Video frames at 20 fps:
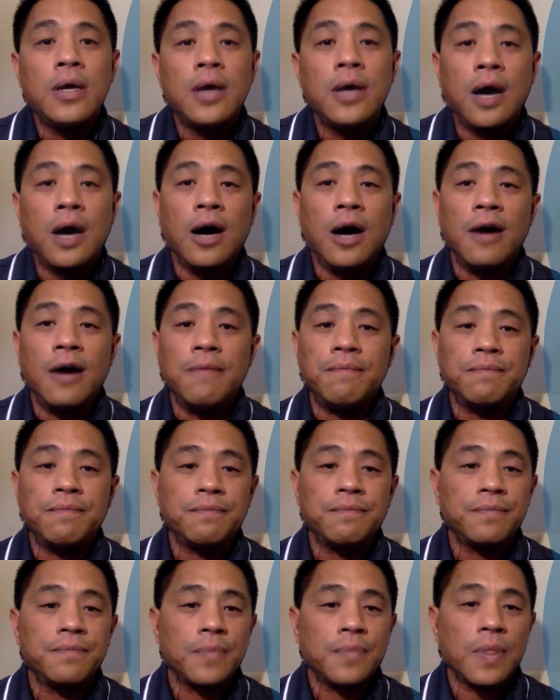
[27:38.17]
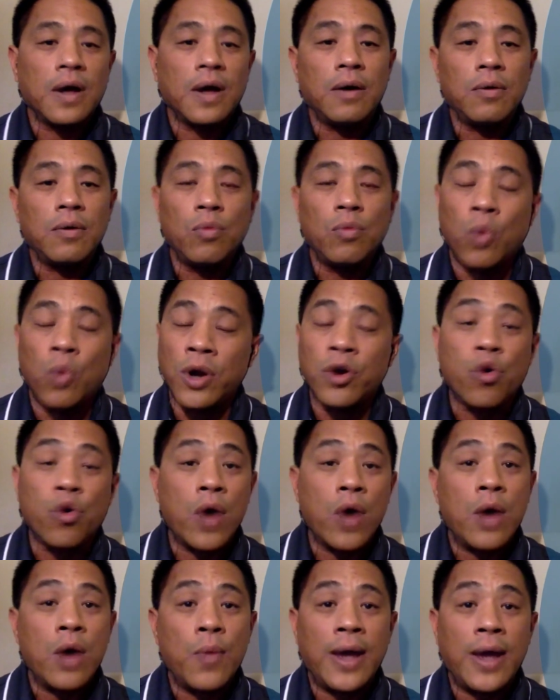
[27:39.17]
One
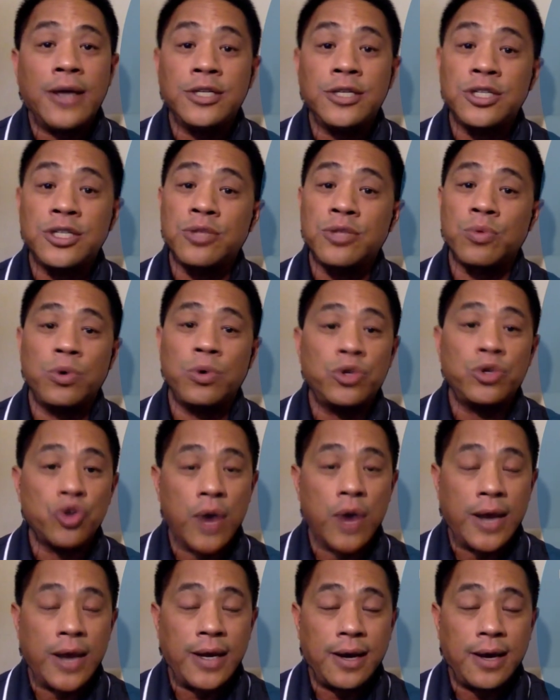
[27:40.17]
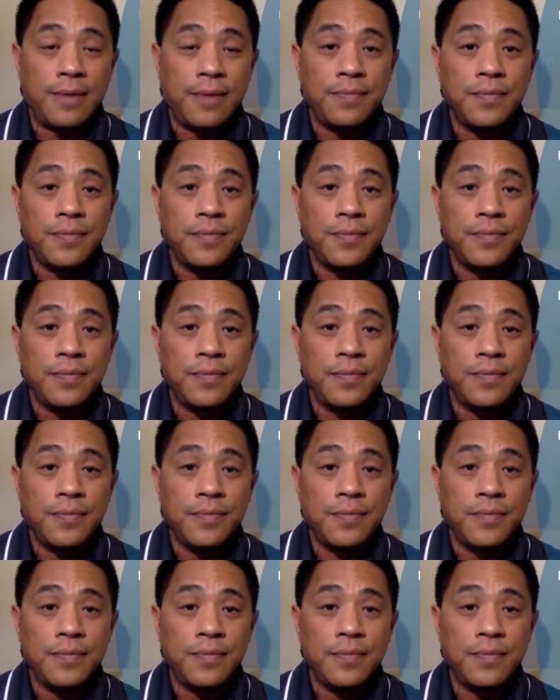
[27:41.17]
great way is through training.